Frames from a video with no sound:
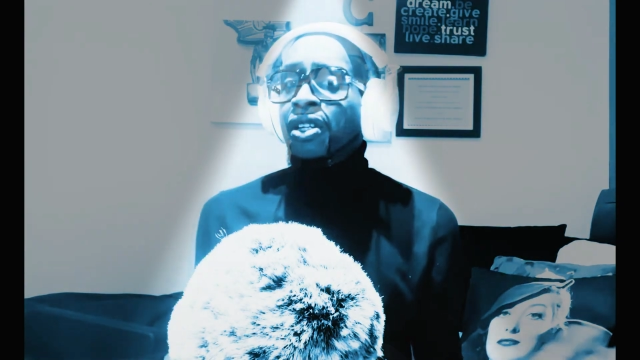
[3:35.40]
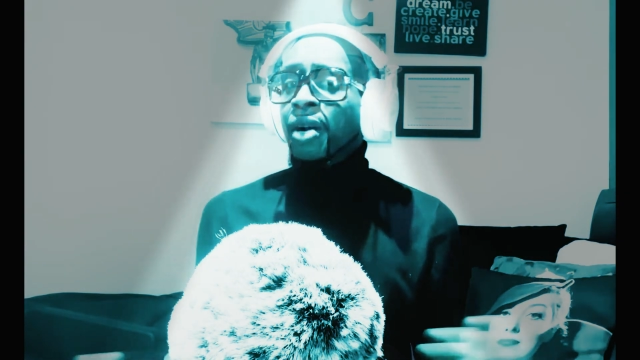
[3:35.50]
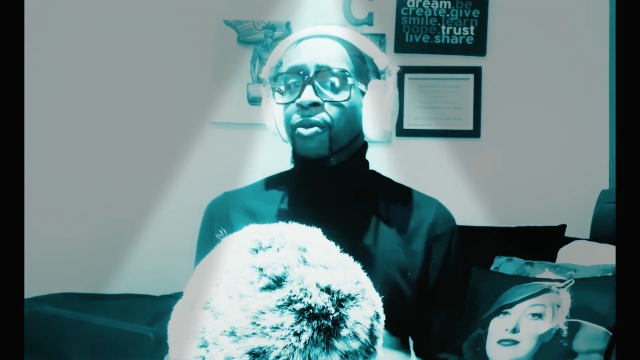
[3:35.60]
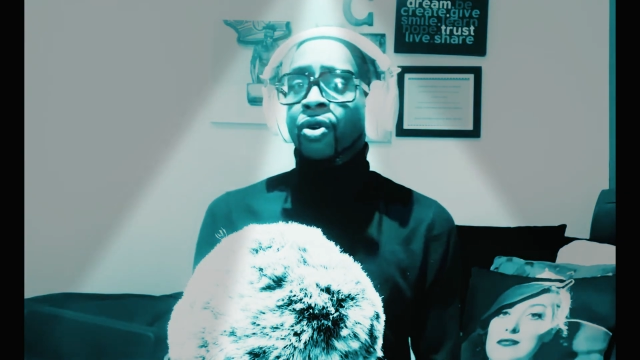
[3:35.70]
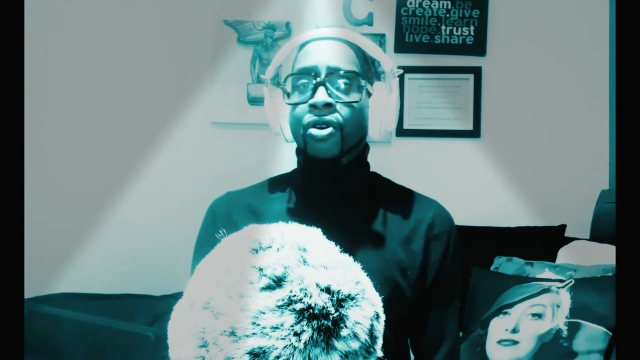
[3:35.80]

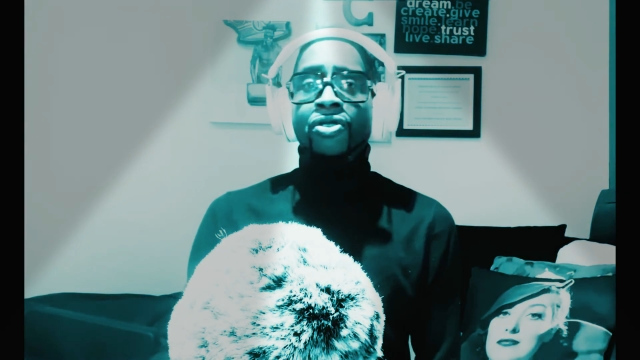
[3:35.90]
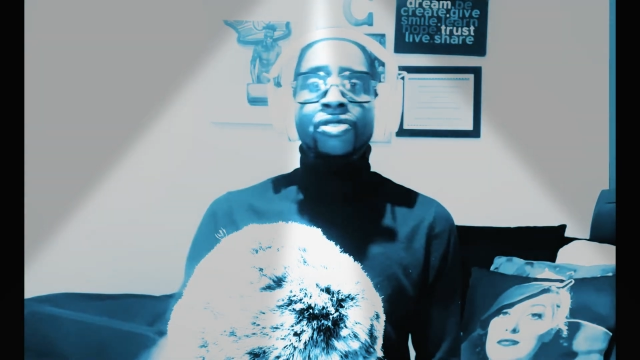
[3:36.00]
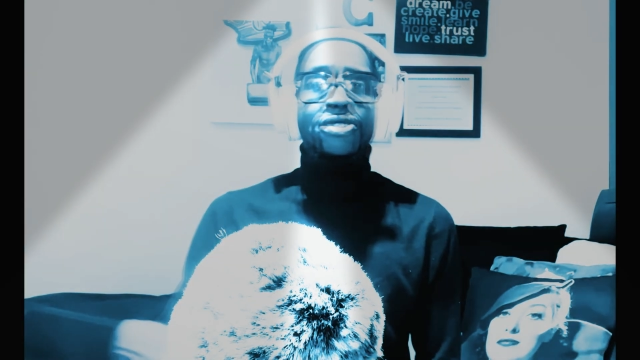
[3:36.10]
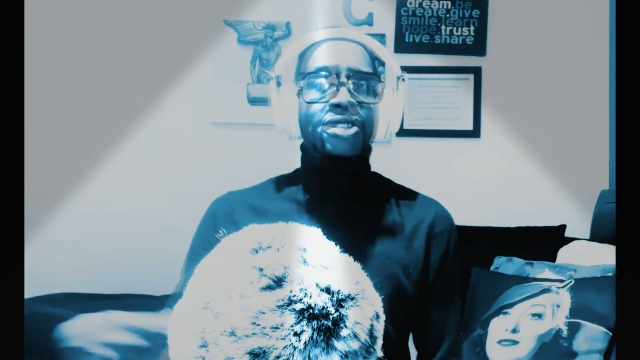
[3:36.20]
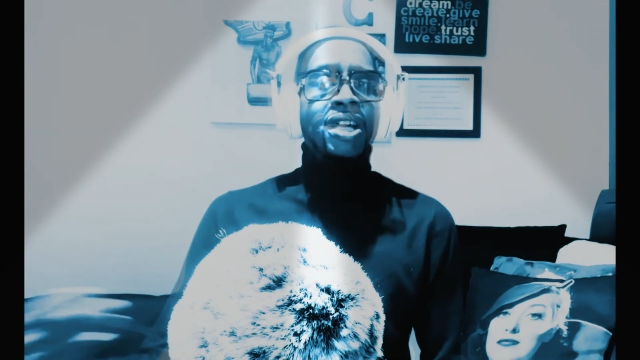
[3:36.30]
on
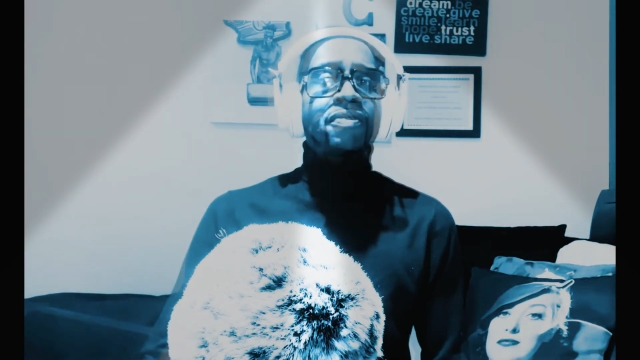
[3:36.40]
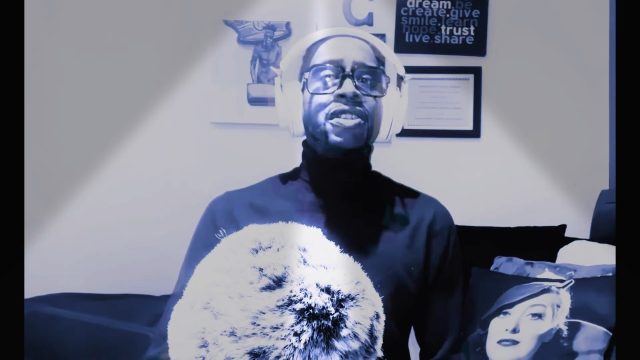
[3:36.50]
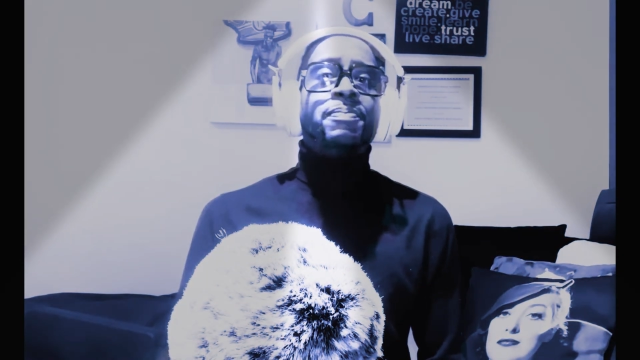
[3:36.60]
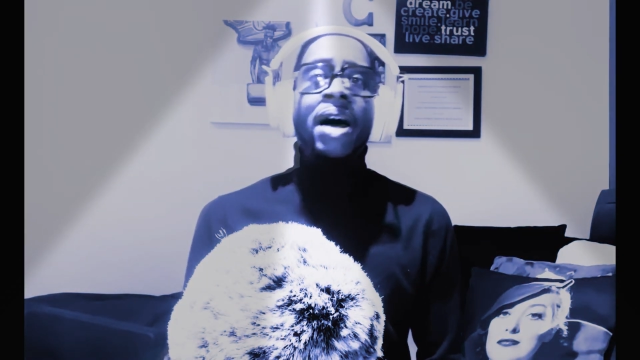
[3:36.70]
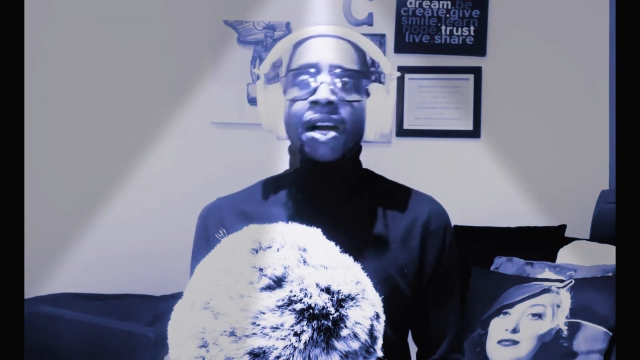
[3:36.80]
TV
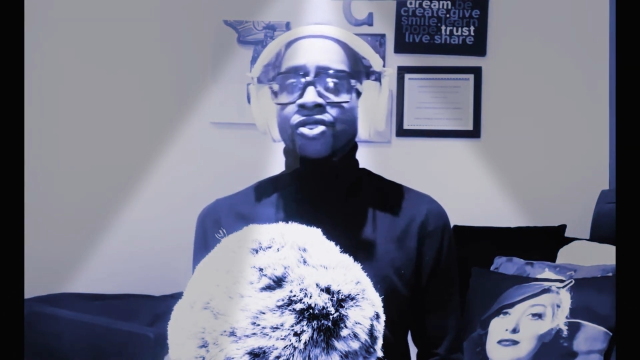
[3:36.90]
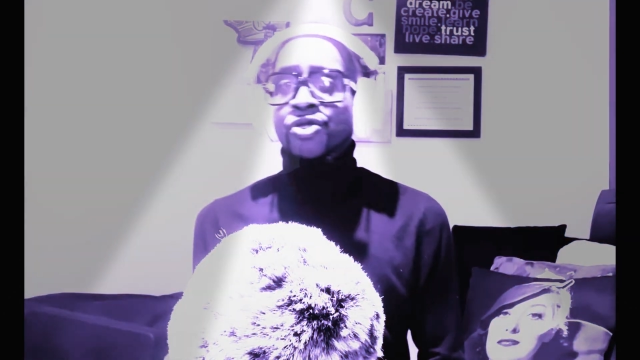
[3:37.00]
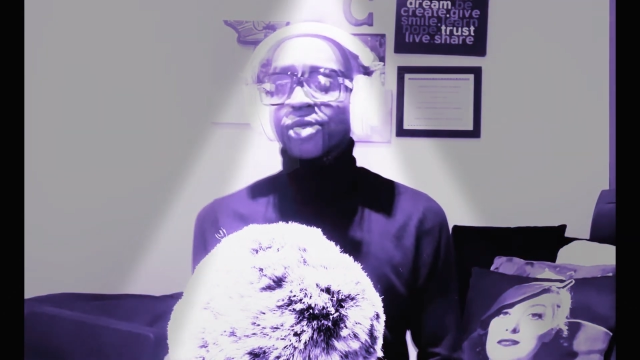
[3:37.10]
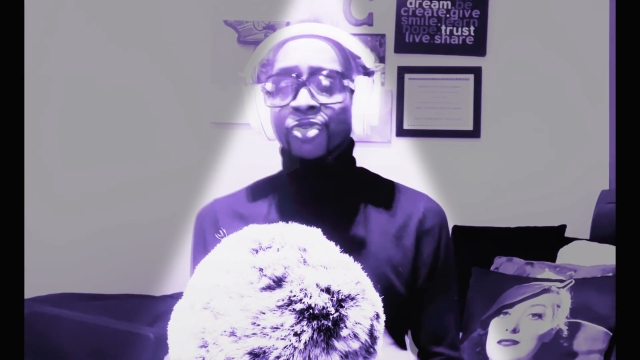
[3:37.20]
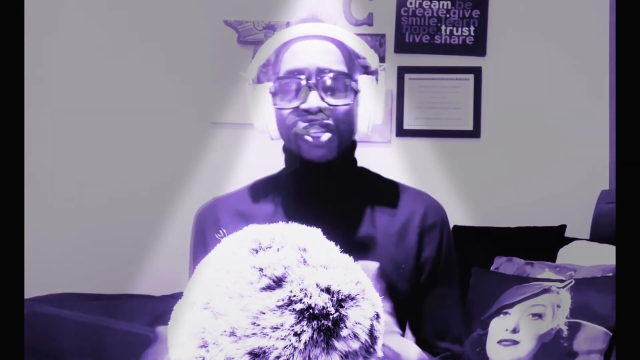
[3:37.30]
spots. You saw them
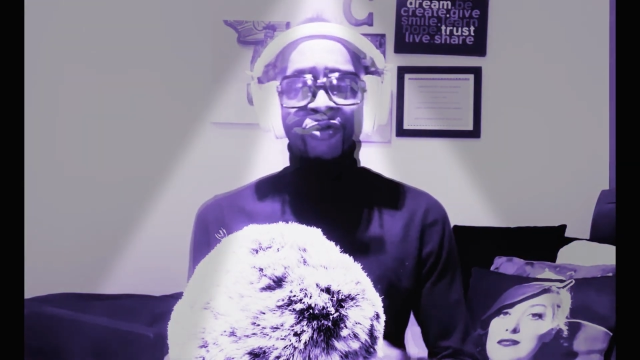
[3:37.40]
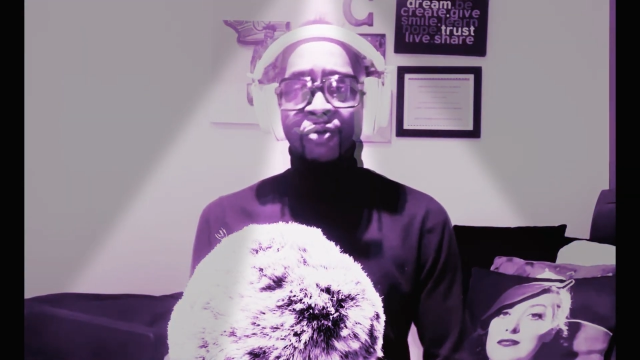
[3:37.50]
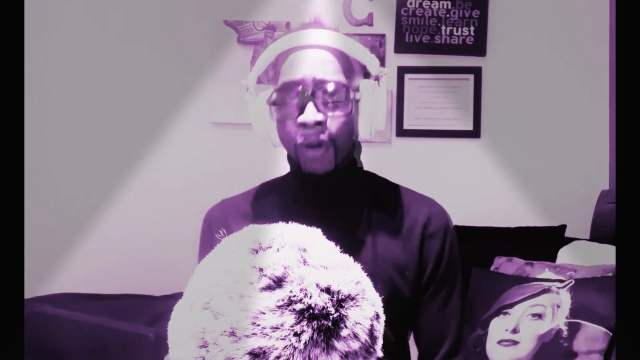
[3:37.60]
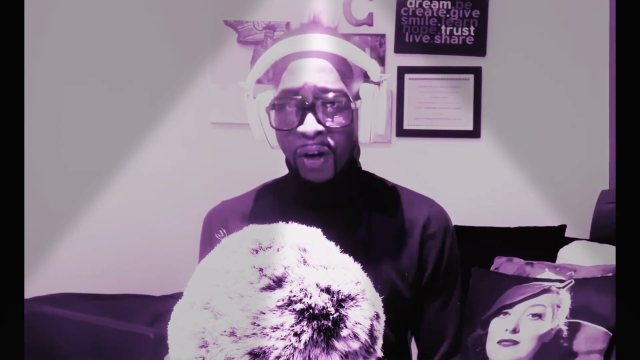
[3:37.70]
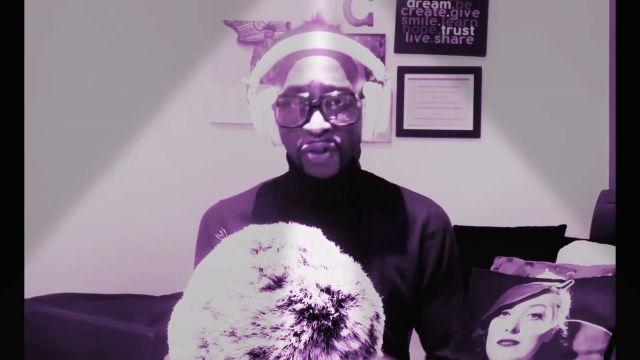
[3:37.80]
in a different
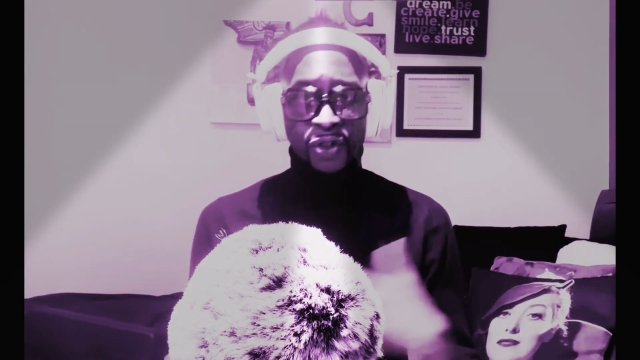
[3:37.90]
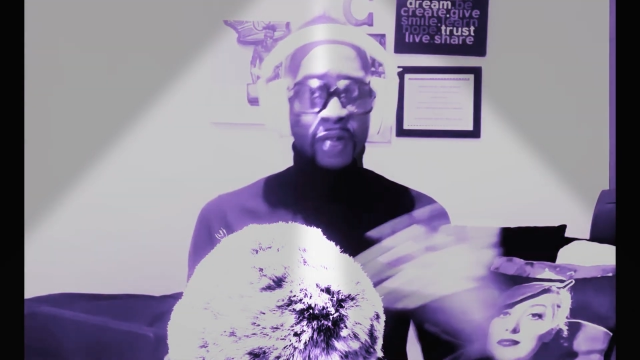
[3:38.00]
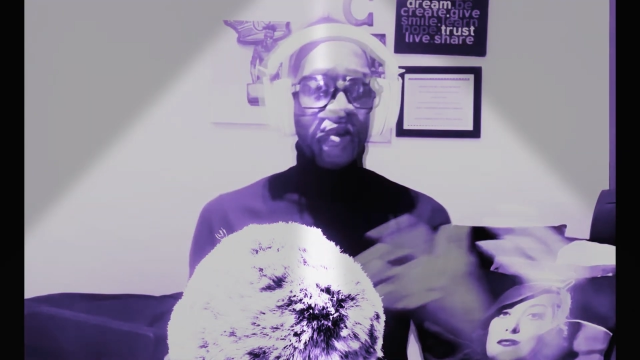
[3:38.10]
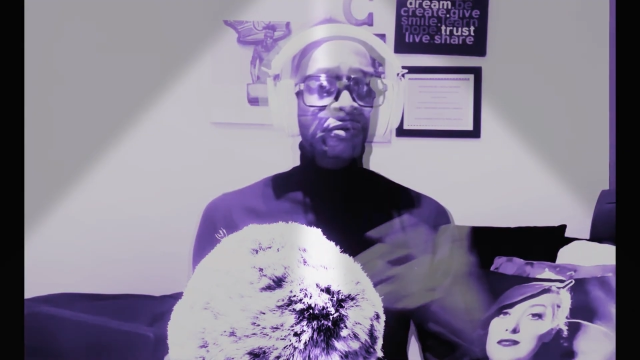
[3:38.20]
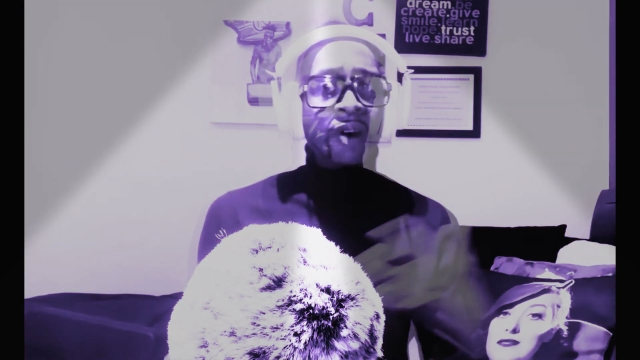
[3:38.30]
world. You saw them on
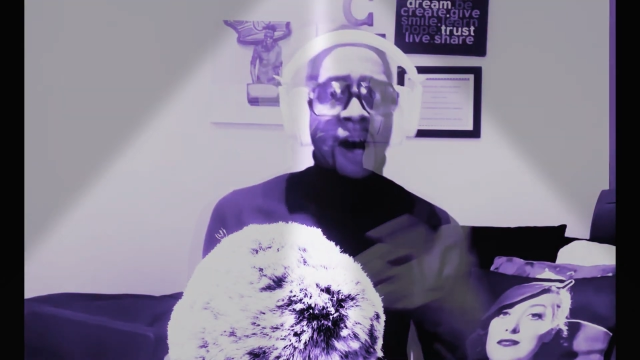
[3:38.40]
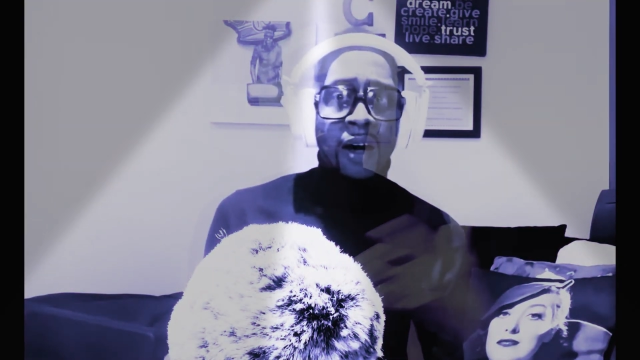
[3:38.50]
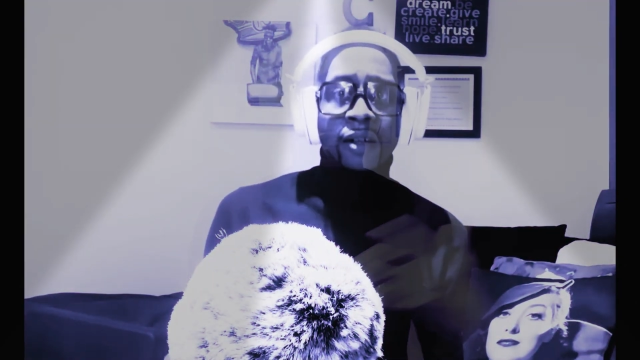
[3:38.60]
rock.